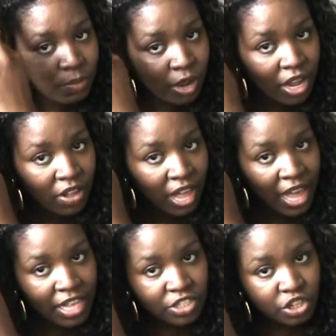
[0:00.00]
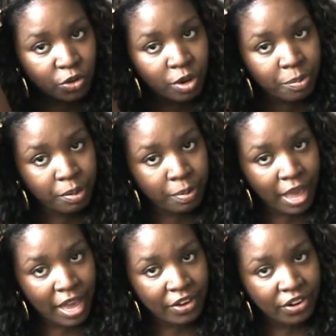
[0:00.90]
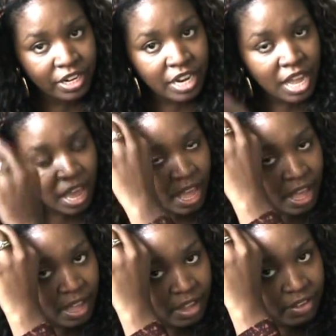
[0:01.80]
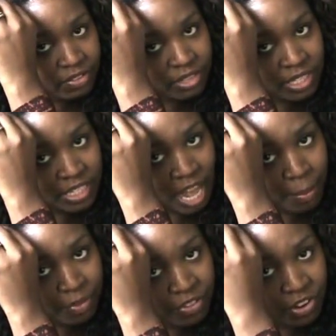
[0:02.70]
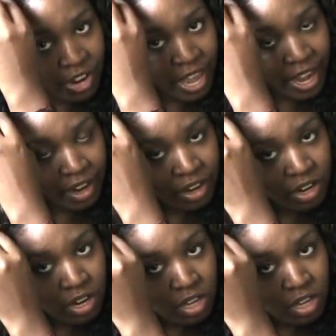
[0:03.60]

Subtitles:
well as the crimpy pattern of the top of your hair.